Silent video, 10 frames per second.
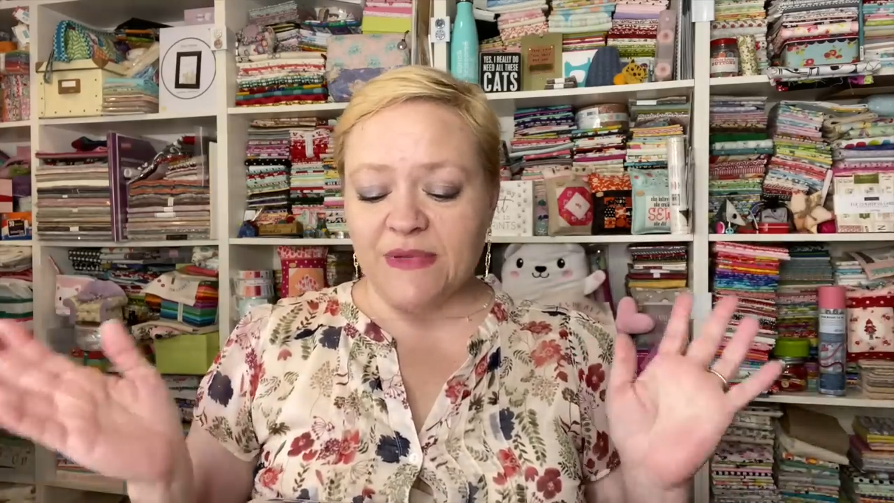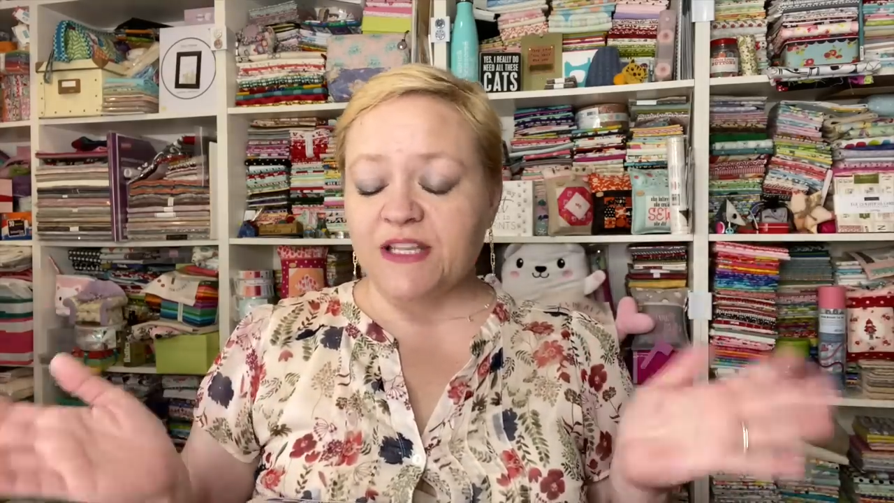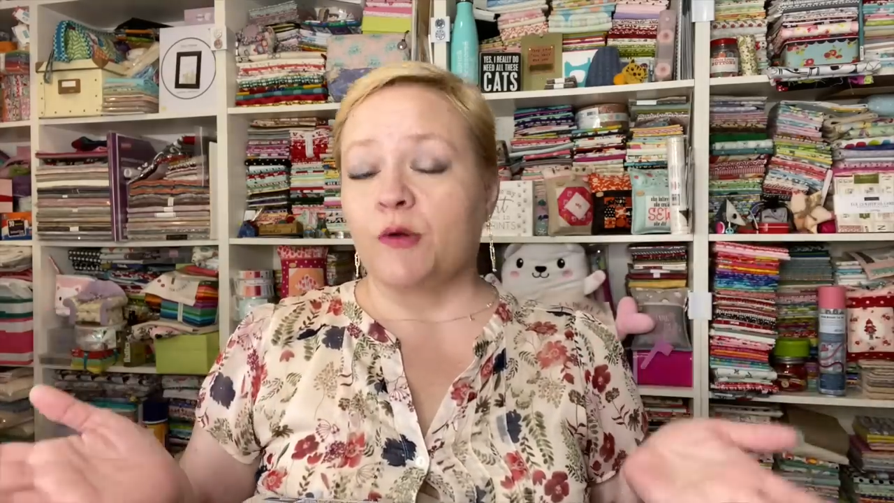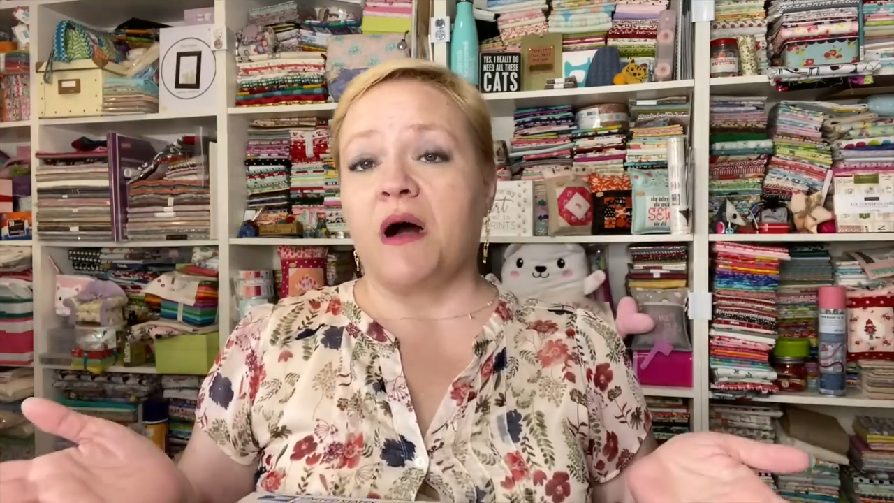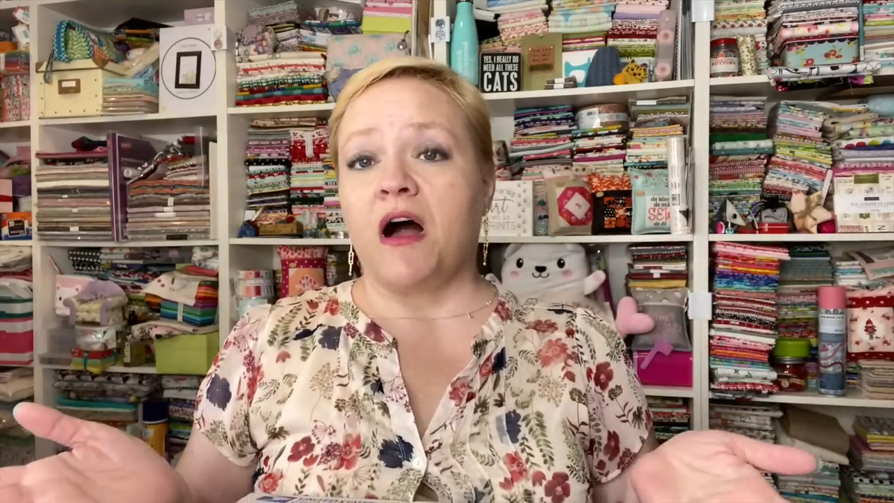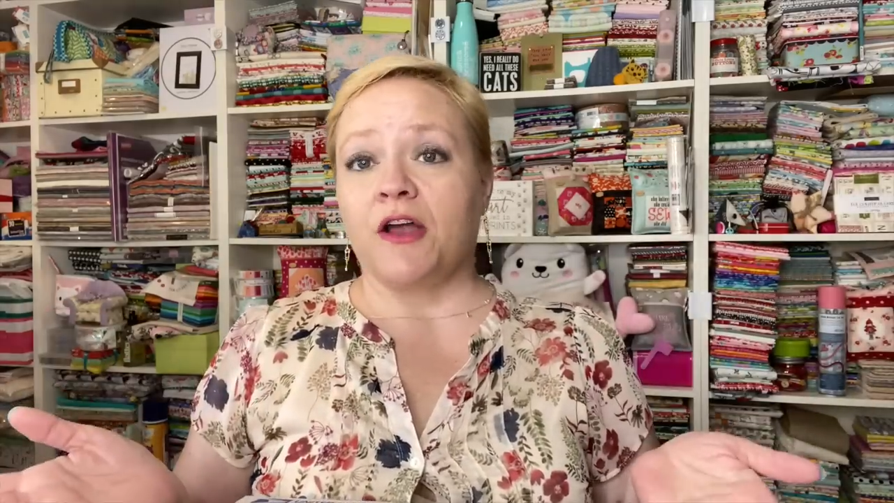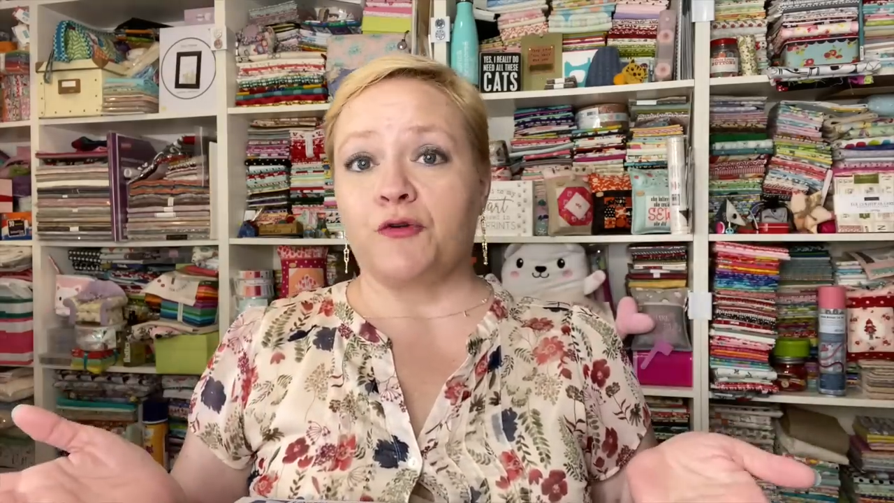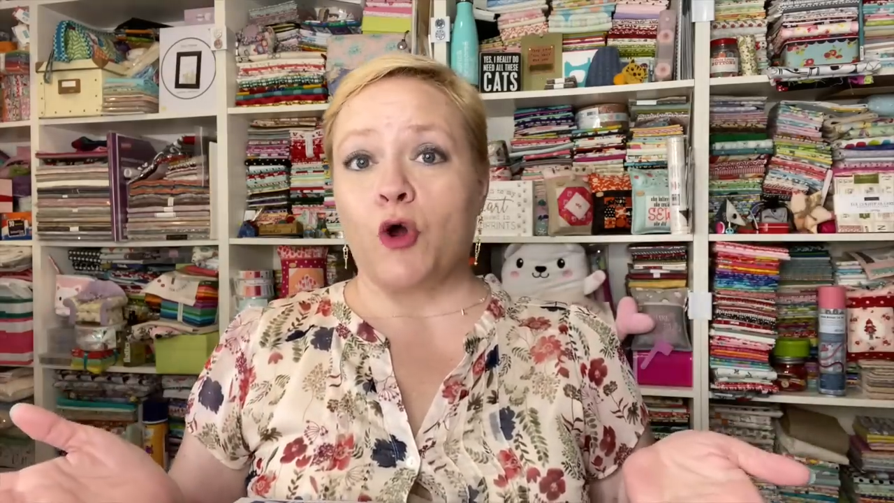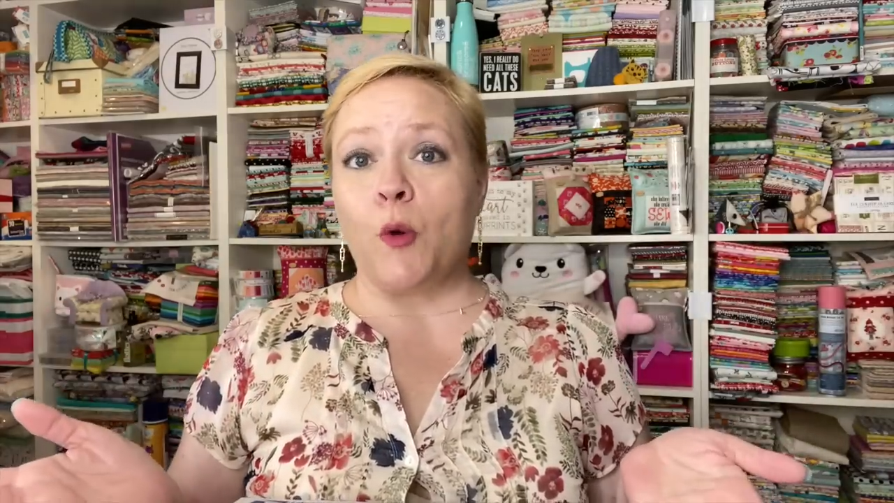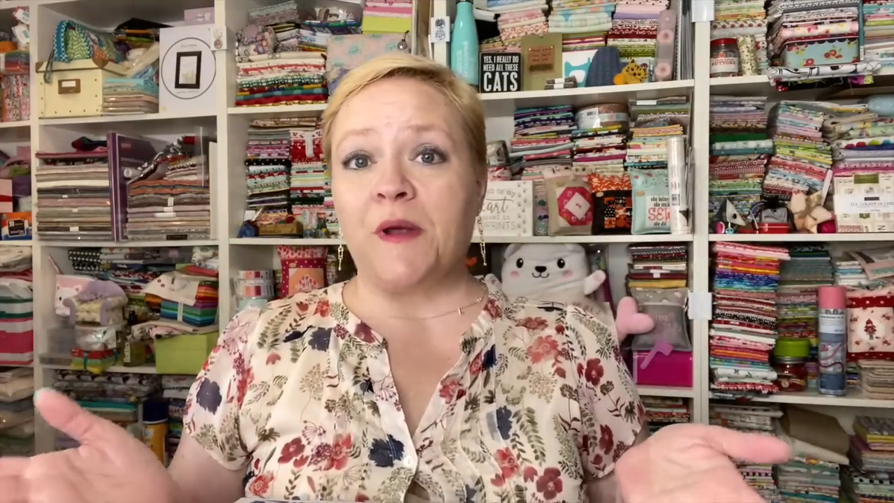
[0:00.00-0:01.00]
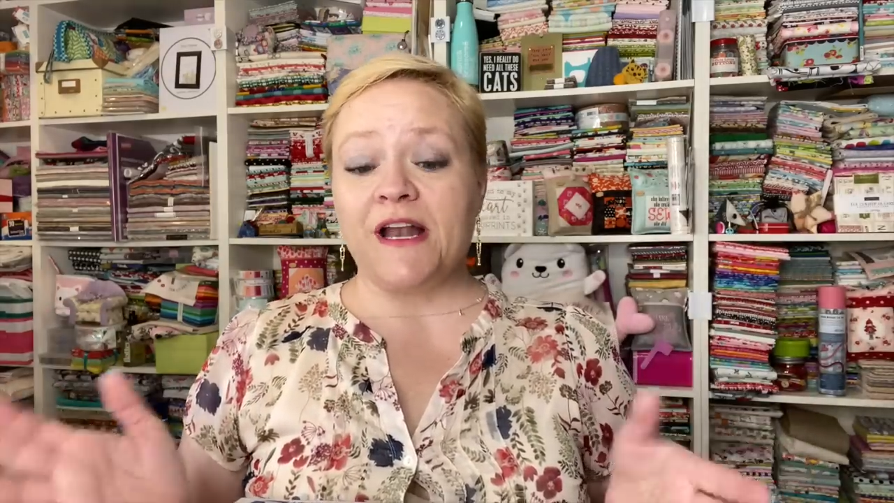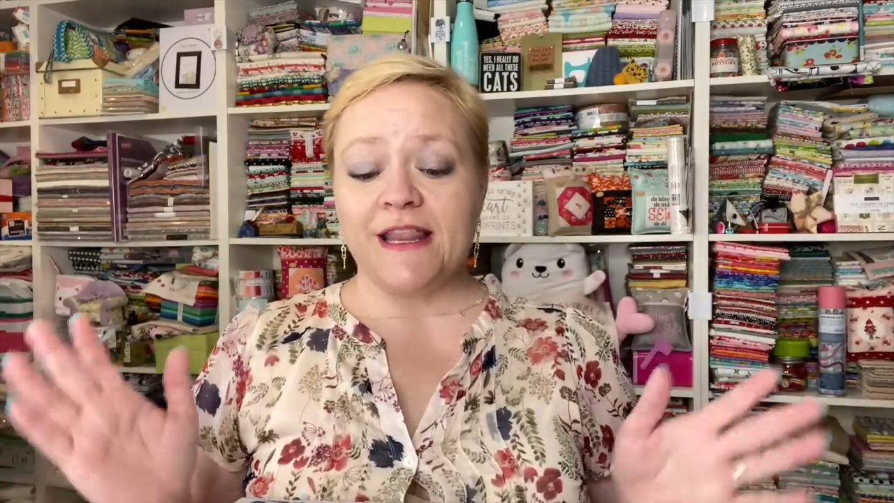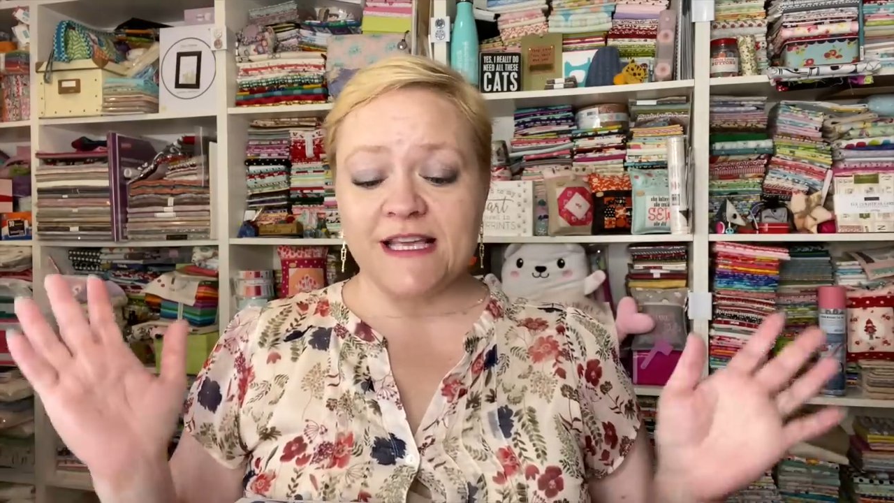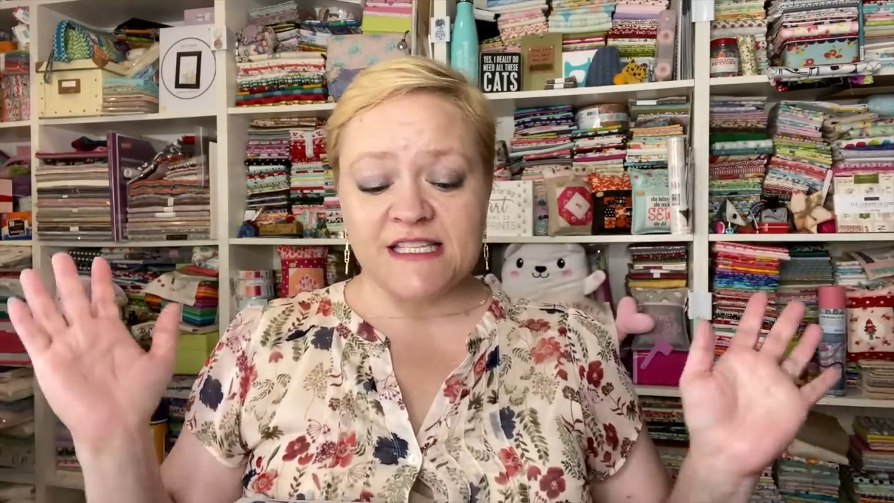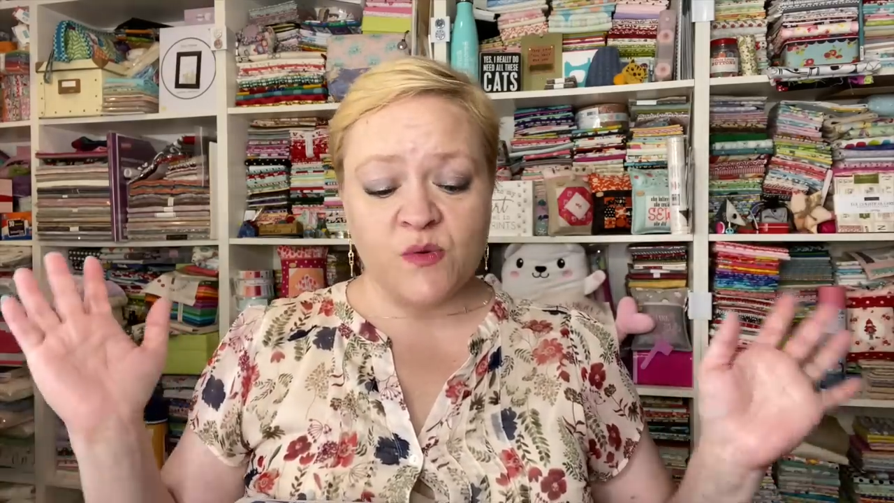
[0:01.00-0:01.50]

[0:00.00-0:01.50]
a little behind on opening this.